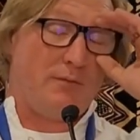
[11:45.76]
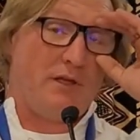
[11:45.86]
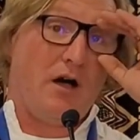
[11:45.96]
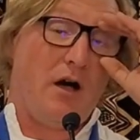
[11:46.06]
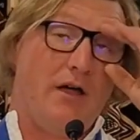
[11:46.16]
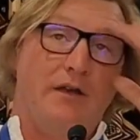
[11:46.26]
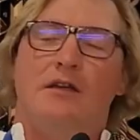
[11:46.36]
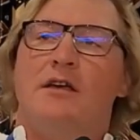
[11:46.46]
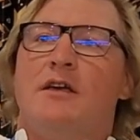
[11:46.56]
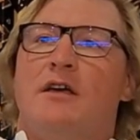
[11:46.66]
behind
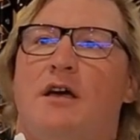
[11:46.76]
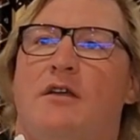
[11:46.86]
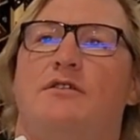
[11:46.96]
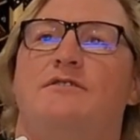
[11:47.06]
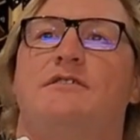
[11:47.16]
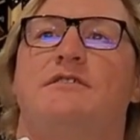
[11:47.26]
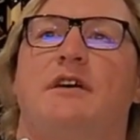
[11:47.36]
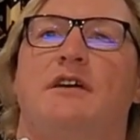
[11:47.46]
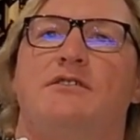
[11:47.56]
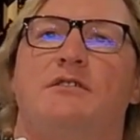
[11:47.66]
a nurse's
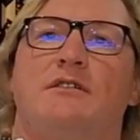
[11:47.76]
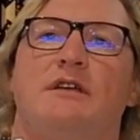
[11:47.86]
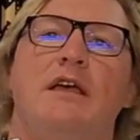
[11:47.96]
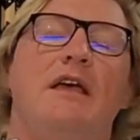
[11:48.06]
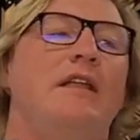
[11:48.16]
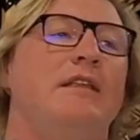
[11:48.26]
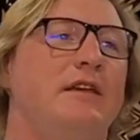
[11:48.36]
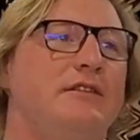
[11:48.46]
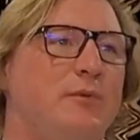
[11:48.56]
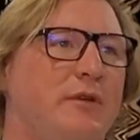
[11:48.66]
station, and
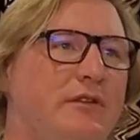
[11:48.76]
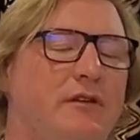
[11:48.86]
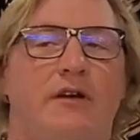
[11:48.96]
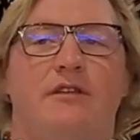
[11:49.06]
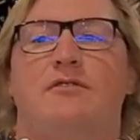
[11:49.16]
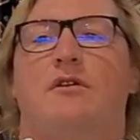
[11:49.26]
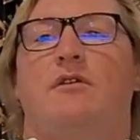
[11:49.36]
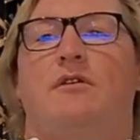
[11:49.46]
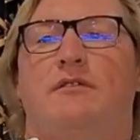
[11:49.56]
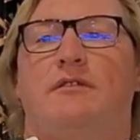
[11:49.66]
yes, winter it is
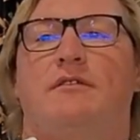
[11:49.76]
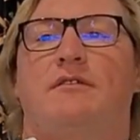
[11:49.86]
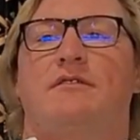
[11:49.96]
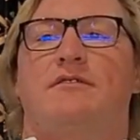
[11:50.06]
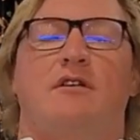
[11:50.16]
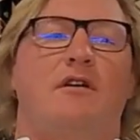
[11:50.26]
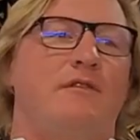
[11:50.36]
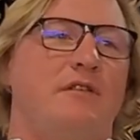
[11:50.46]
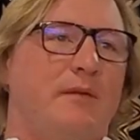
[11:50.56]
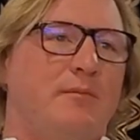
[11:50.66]
cold, so
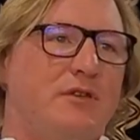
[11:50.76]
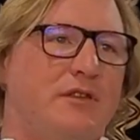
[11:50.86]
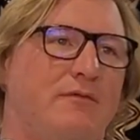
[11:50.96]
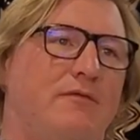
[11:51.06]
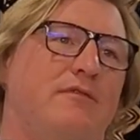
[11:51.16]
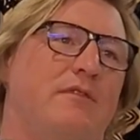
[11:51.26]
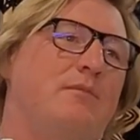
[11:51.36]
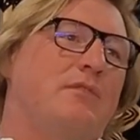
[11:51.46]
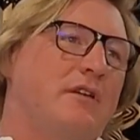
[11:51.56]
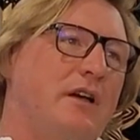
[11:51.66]
often they put the
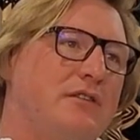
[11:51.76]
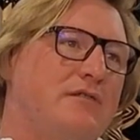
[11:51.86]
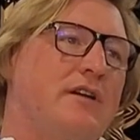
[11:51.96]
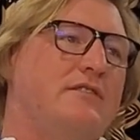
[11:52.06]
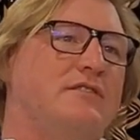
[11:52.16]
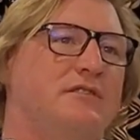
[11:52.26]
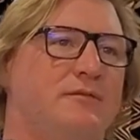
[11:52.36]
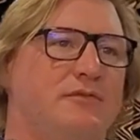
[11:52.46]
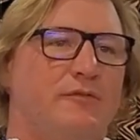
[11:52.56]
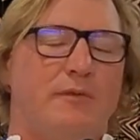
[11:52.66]
HVAC
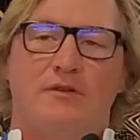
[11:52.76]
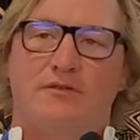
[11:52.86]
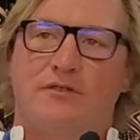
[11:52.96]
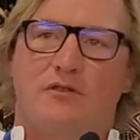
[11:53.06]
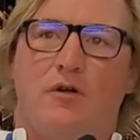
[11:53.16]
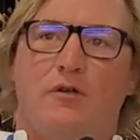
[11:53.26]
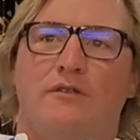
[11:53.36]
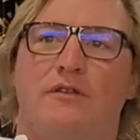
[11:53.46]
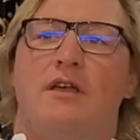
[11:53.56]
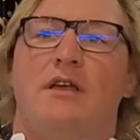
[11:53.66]
systems off because it's cold.